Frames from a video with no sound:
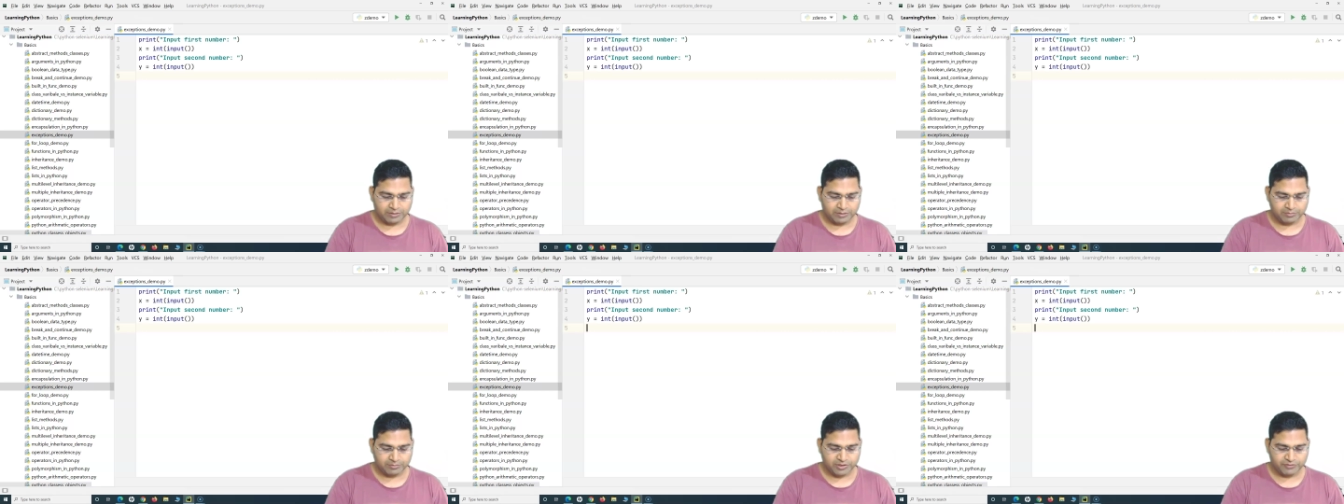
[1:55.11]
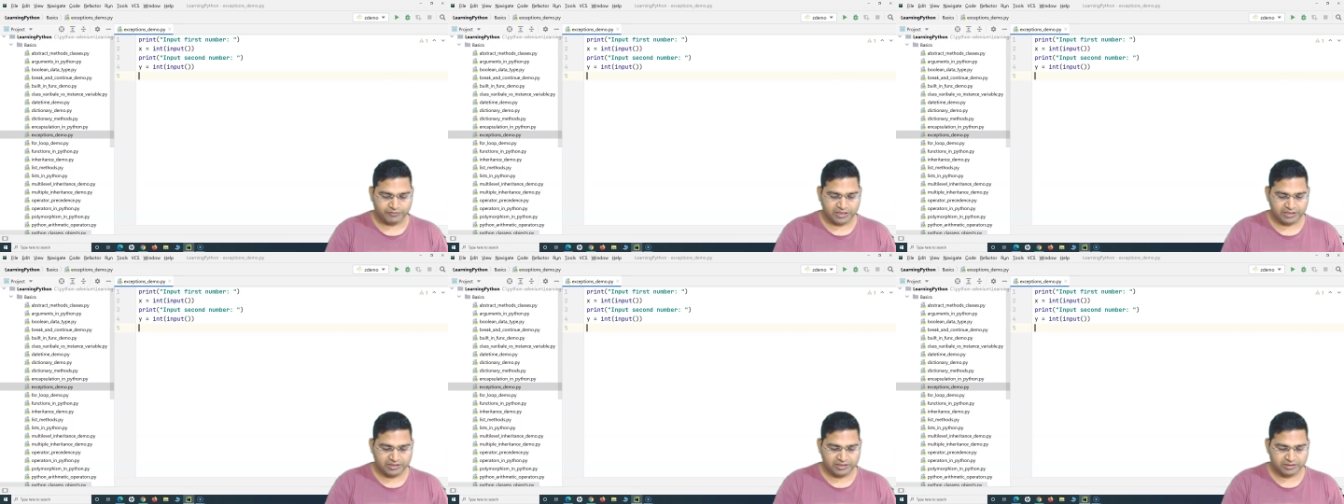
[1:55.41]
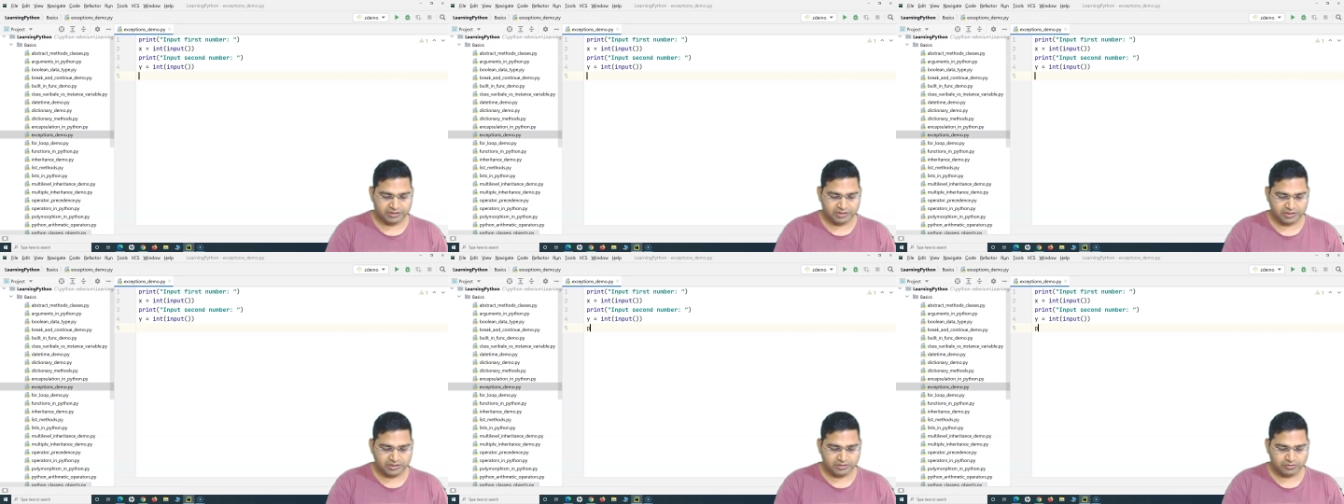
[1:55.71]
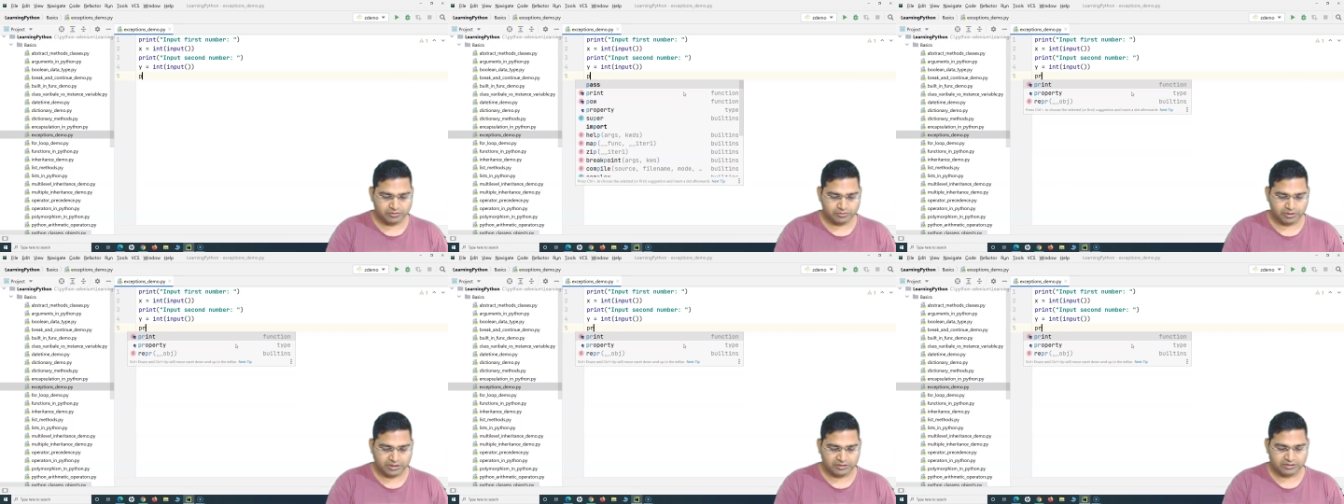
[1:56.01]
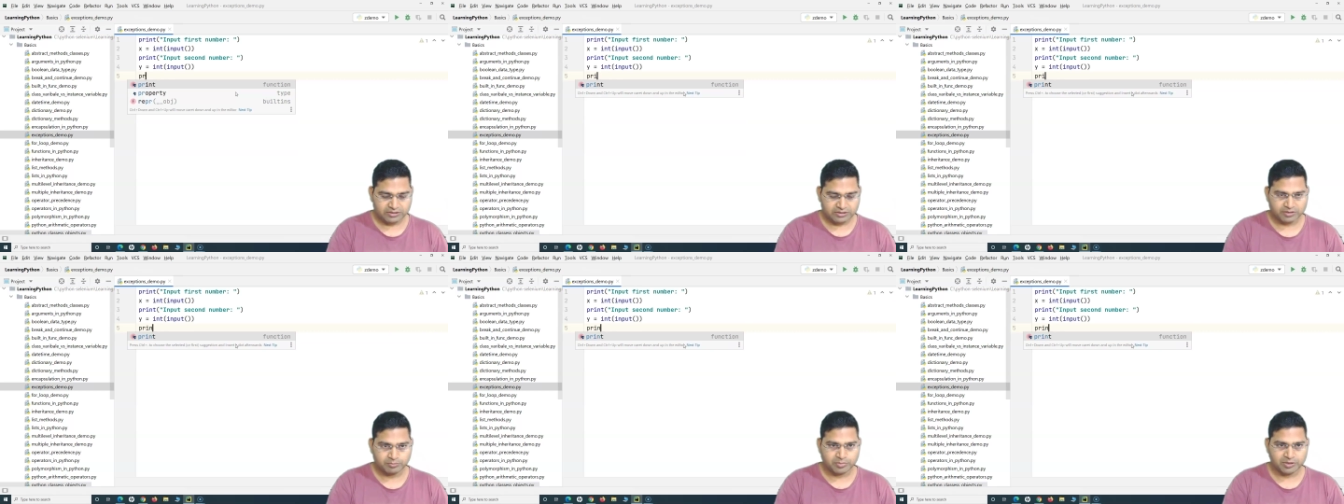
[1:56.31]
I'm dividing this, so
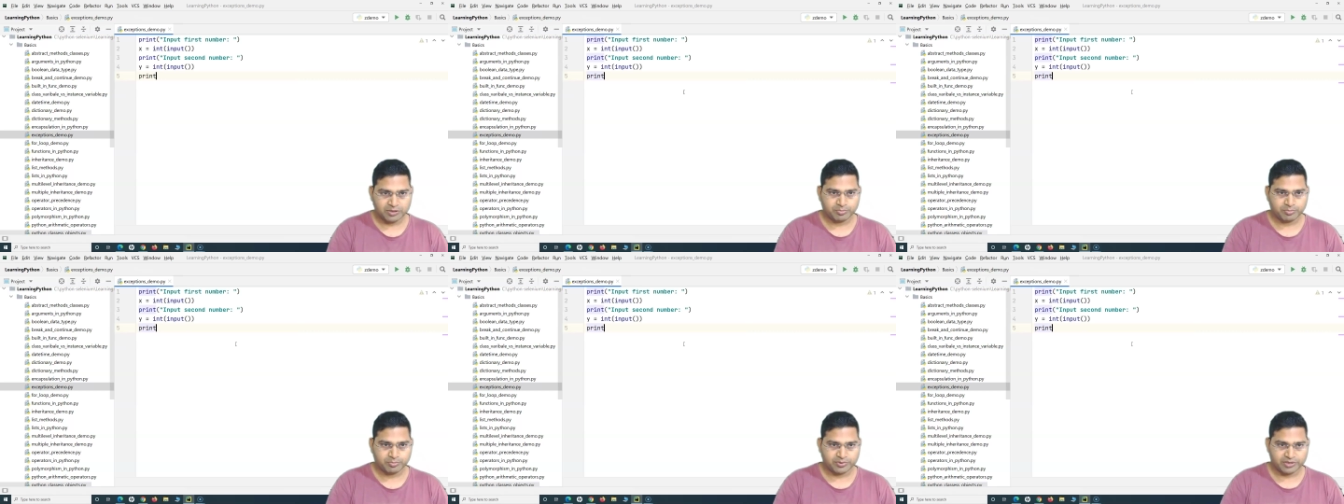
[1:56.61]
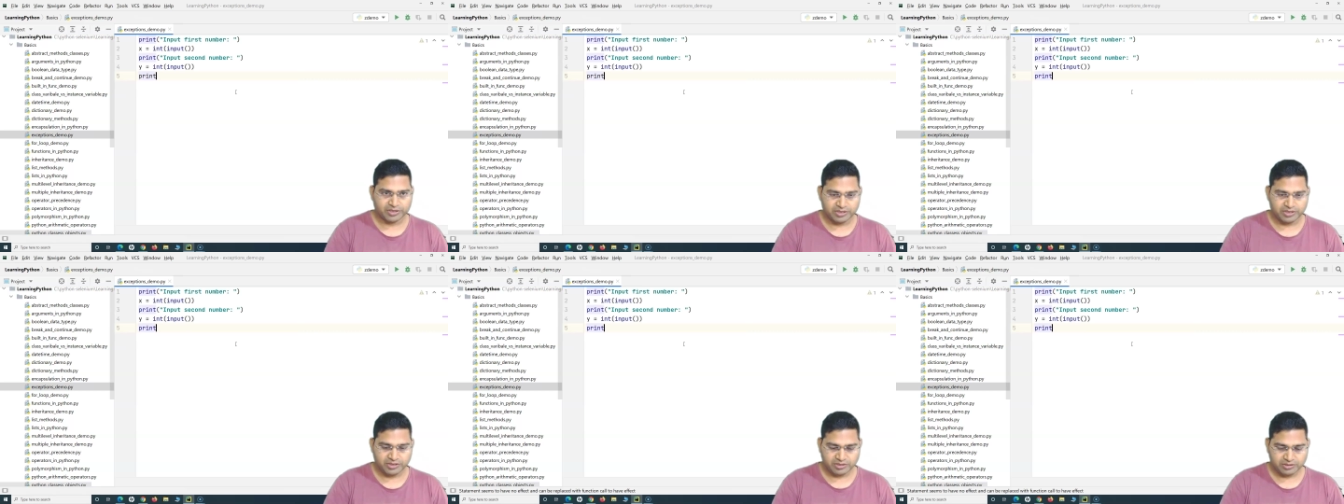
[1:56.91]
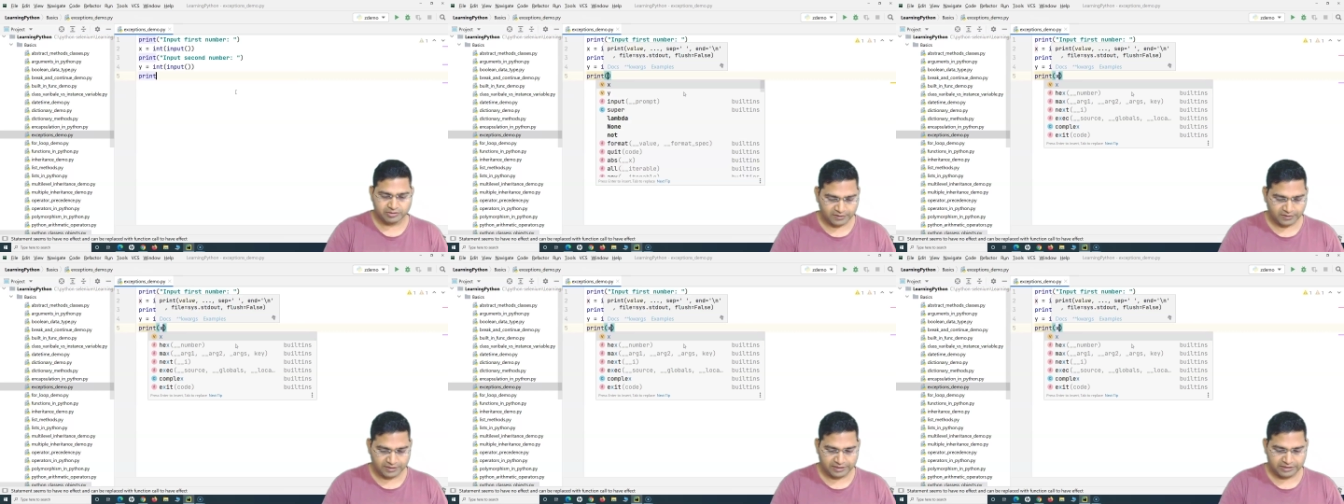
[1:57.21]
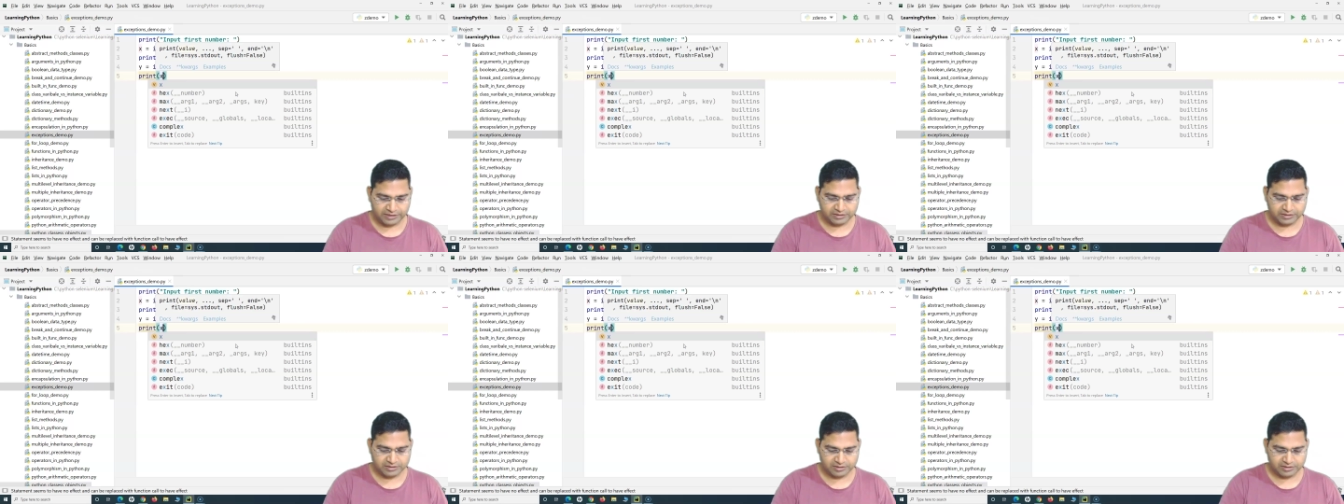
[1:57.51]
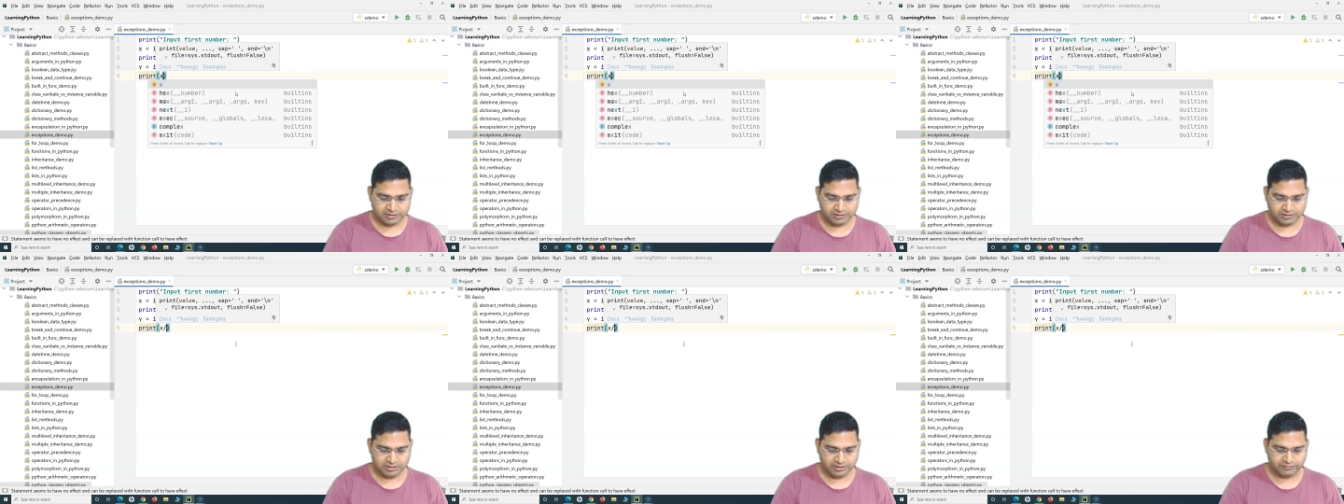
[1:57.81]
I'll simply print
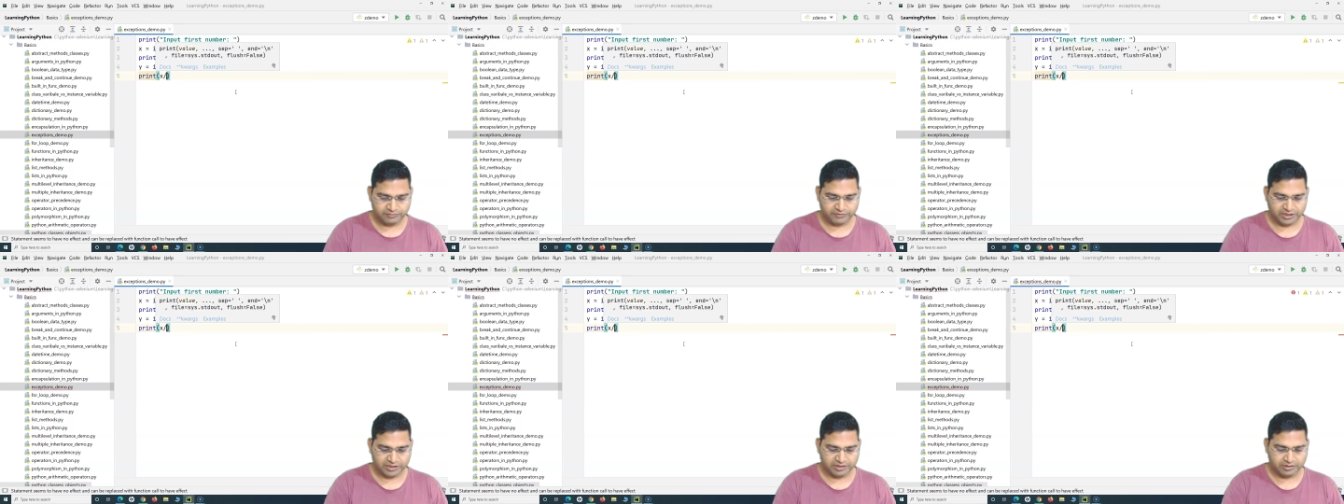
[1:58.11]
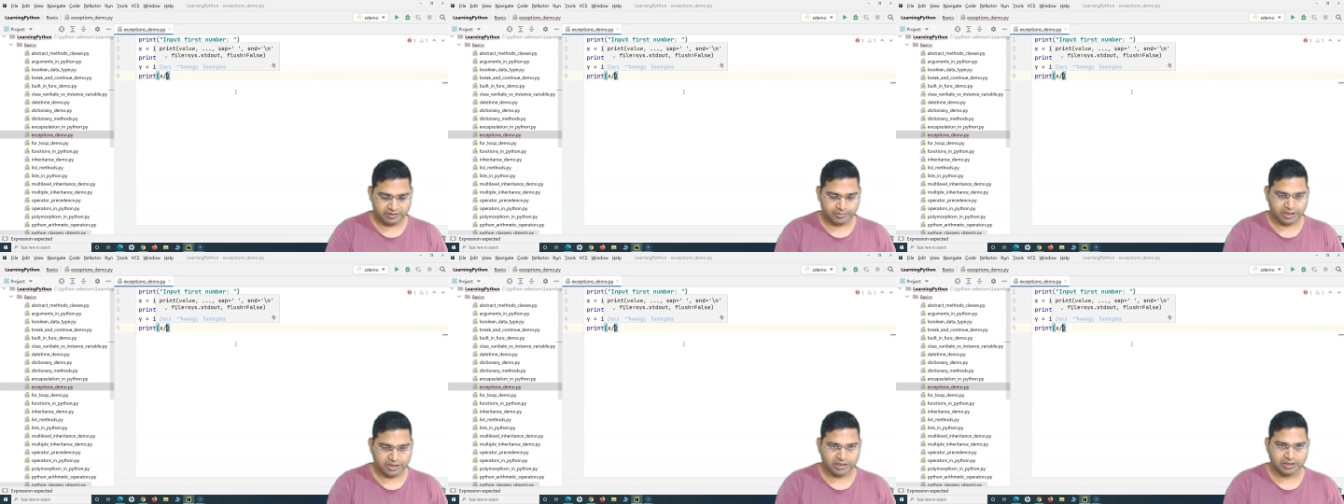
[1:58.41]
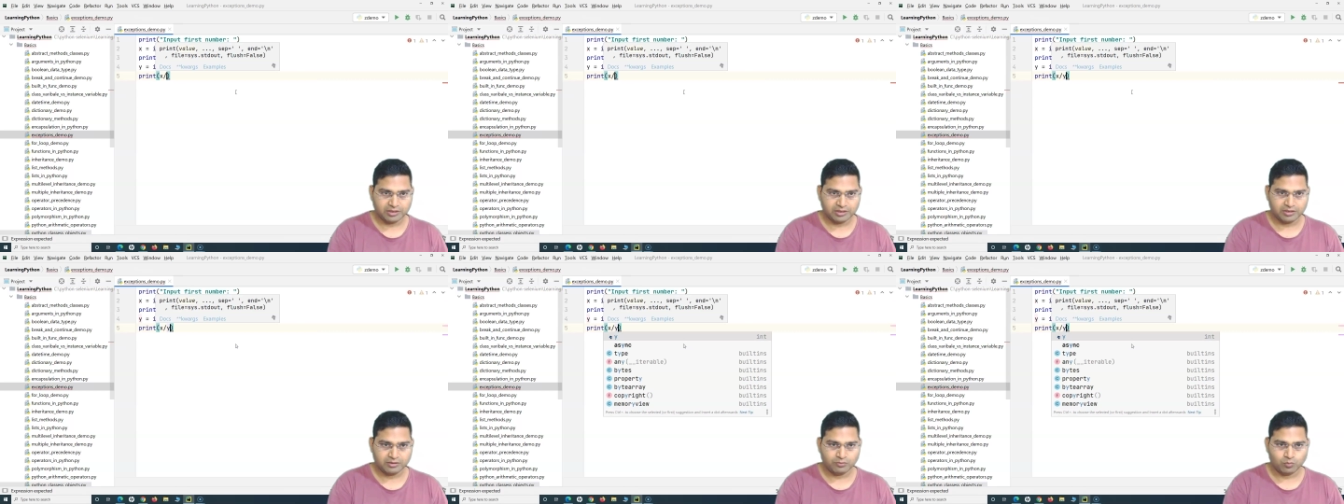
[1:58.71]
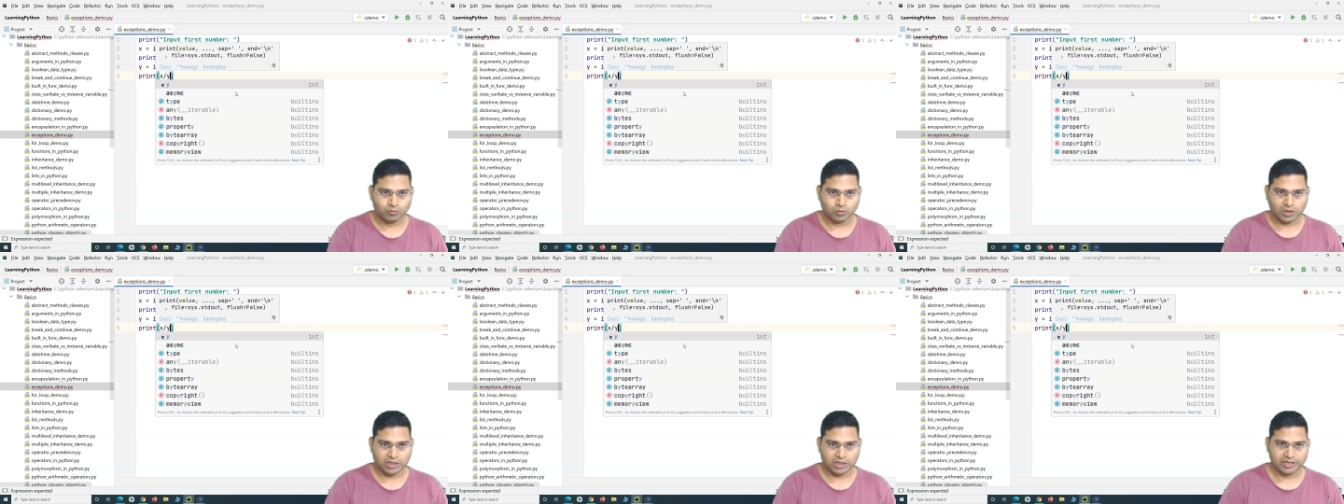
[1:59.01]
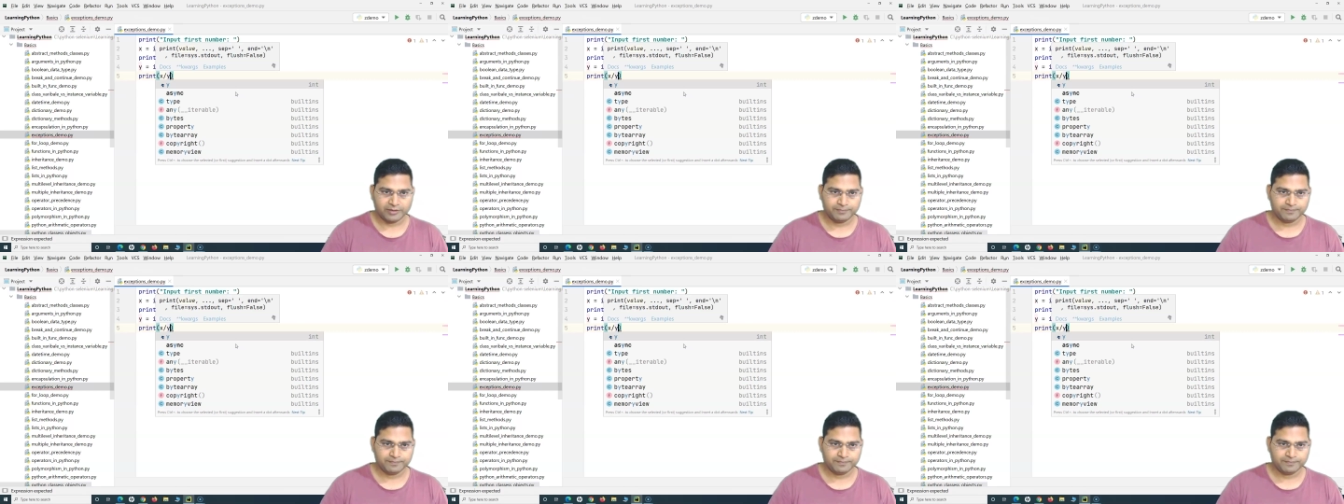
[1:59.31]
x divided by y.